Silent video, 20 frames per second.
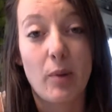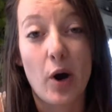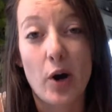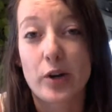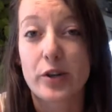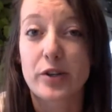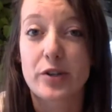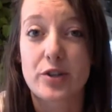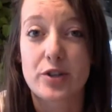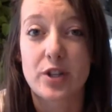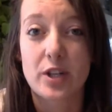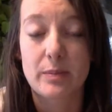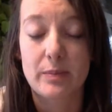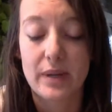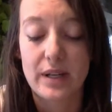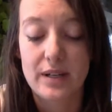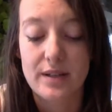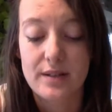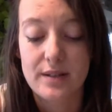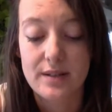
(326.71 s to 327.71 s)
partnership
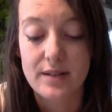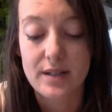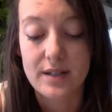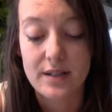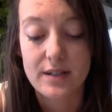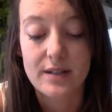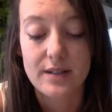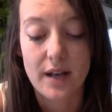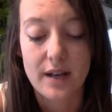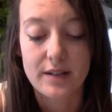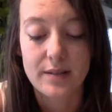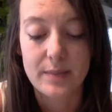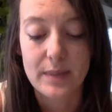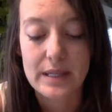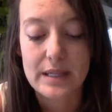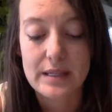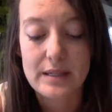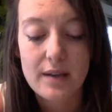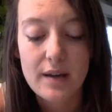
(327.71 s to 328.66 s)
in assessment.